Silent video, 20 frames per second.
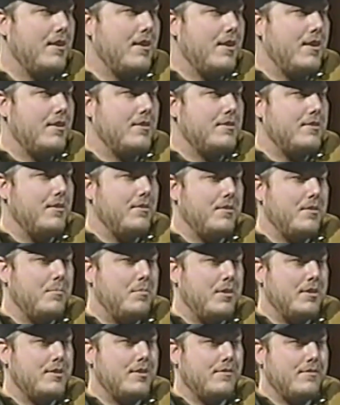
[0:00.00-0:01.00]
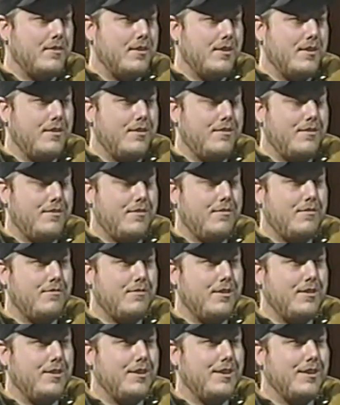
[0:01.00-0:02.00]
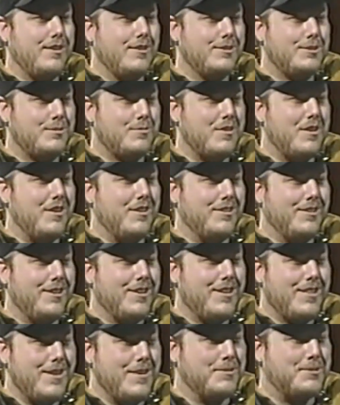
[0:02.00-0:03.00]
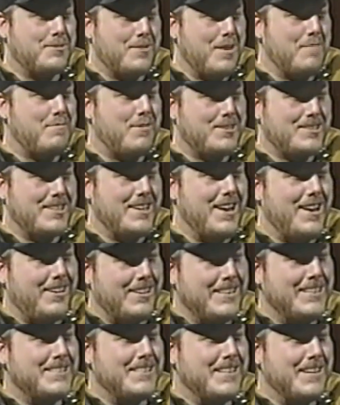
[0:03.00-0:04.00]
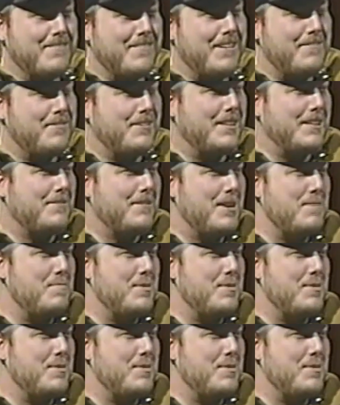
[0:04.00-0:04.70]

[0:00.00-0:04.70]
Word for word: Mm-hmm. So they're a bunch of uh, really strong. They have strong personalities and they write really great